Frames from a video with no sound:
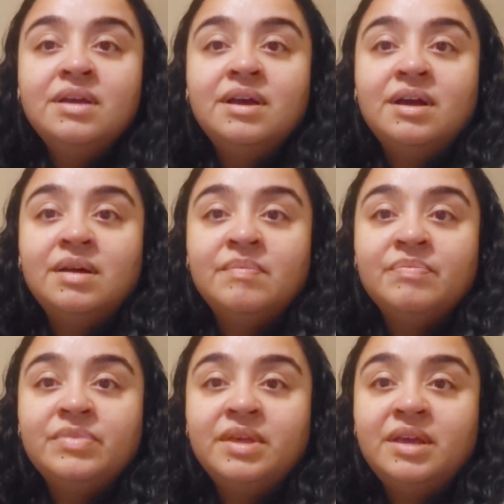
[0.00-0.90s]

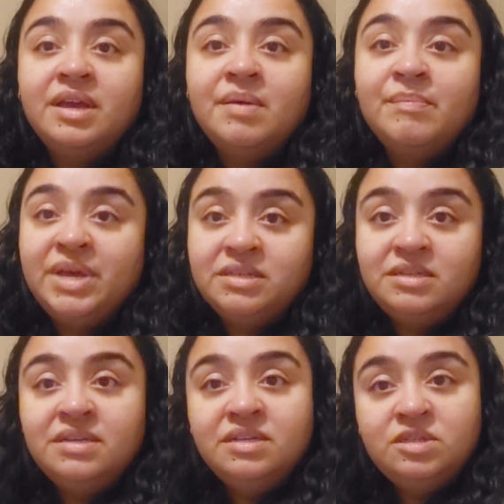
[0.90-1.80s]
Um,
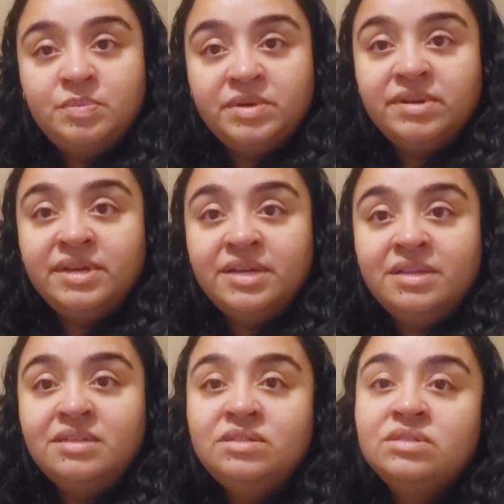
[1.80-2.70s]
amazing
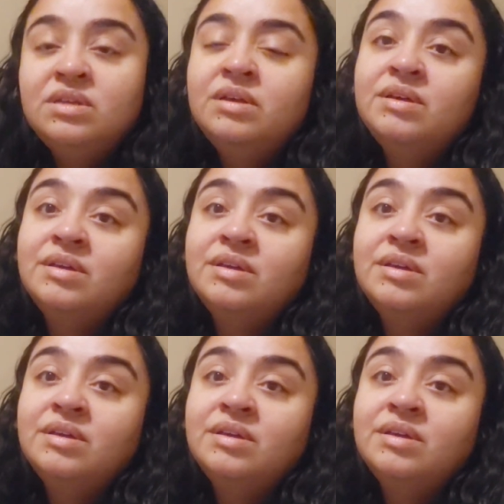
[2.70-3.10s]
experience.